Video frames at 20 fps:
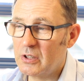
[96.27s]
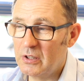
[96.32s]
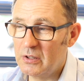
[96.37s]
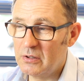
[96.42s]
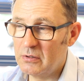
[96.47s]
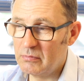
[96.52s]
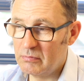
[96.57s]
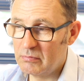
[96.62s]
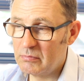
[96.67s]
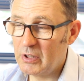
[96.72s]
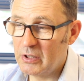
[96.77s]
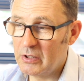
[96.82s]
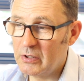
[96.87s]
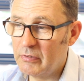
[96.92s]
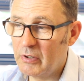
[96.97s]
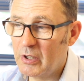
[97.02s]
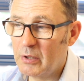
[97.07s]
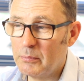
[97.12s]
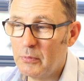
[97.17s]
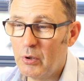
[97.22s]
in
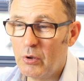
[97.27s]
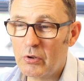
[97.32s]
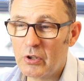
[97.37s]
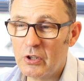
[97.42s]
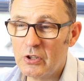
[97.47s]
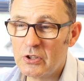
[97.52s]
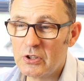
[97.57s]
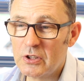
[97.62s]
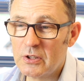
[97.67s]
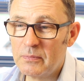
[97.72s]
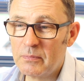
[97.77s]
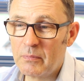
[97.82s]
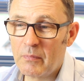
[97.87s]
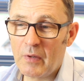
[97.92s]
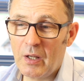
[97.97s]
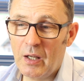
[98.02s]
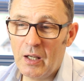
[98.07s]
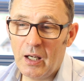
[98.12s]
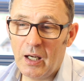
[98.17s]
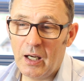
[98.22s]
developed markets
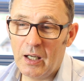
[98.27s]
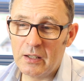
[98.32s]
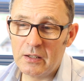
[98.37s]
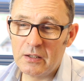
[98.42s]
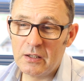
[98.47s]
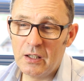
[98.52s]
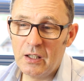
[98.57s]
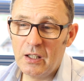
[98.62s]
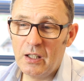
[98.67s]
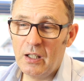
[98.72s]
and